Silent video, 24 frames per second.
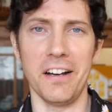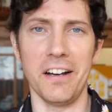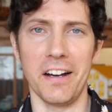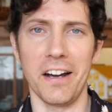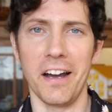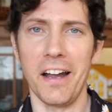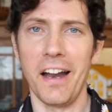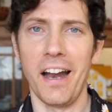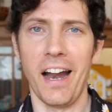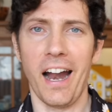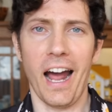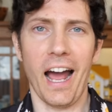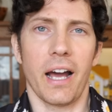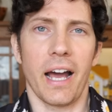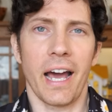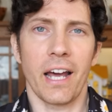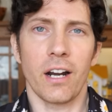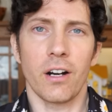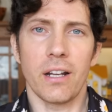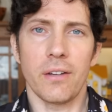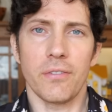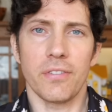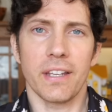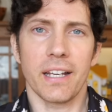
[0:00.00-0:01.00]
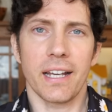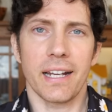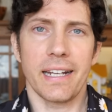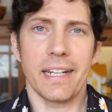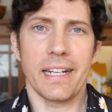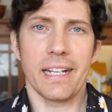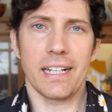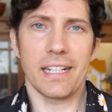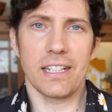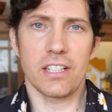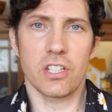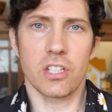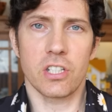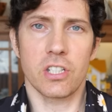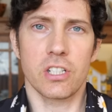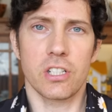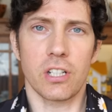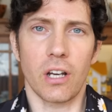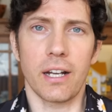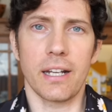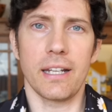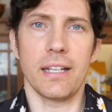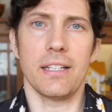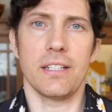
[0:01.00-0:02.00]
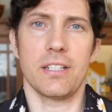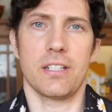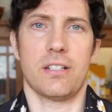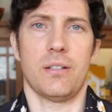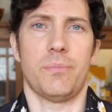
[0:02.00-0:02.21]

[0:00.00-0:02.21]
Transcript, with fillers: I don't even think I need any studies